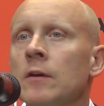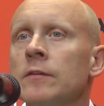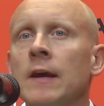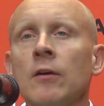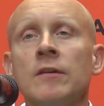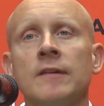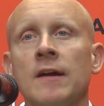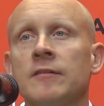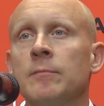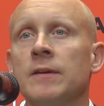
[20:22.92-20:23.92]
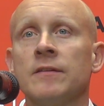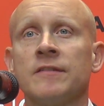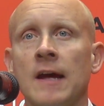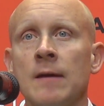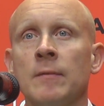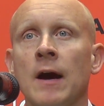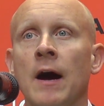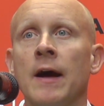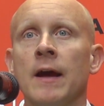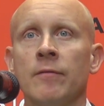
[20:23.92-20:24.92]
Darius has to be the same
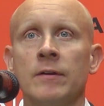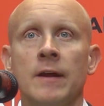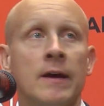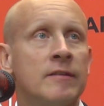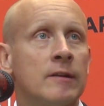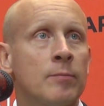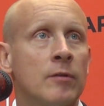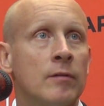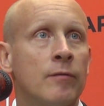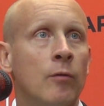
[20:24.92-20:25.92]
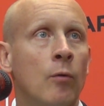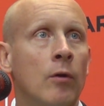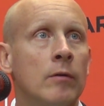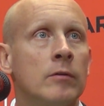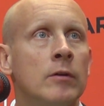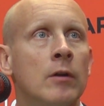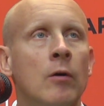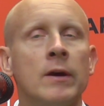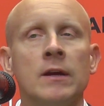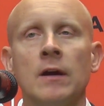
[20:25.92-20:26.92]
guy every day he steps on the floor. You
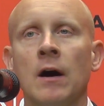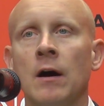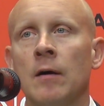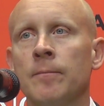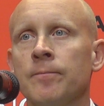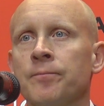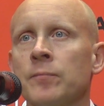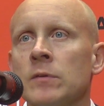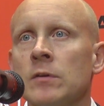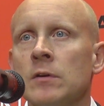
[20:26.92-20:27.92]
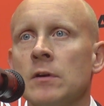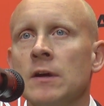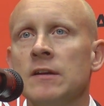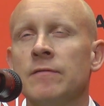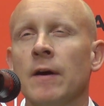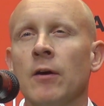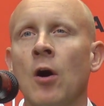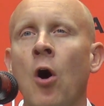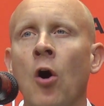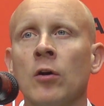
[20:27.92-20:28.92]
know, he's very
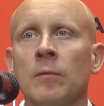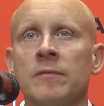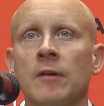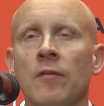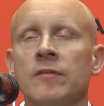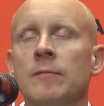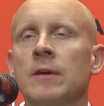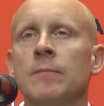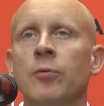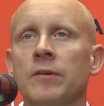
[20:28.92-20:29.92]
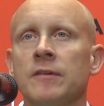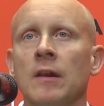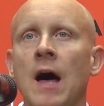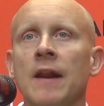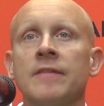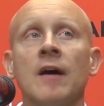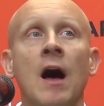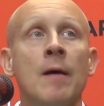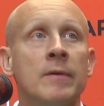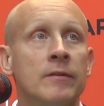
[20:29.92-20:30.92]
hard on himself. He puts a lot of
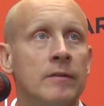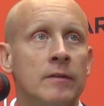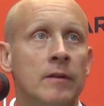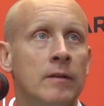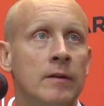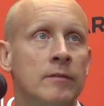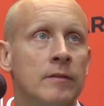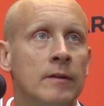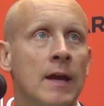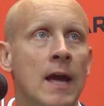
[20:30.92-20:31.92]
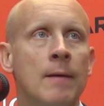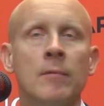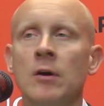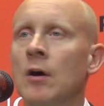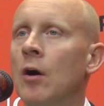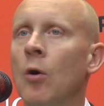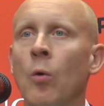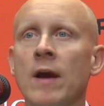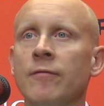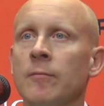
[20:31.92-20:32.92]
time into the game,
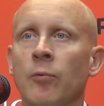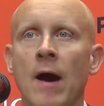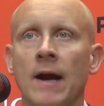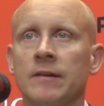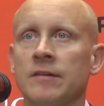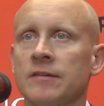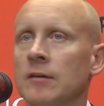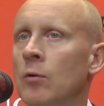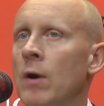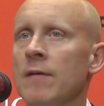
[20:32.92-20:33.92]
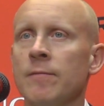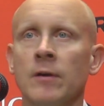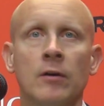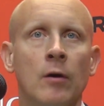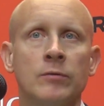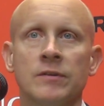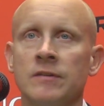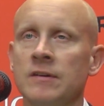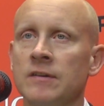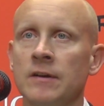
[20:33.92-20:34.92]
away from practice, away from the
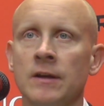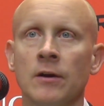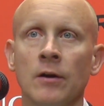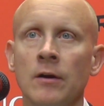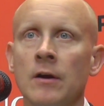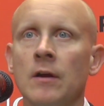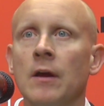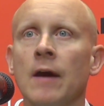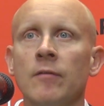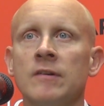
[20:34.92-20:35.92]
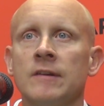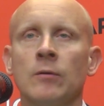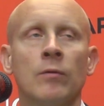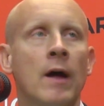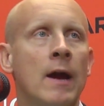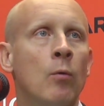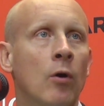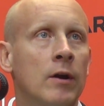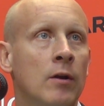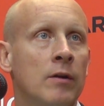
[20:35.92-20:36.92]
coaches. He's in here every single night
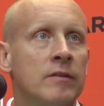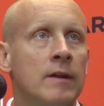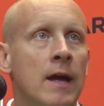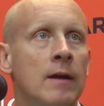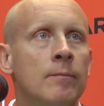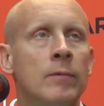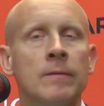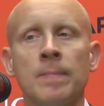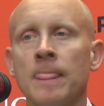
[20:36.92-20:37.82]
working on his game. But,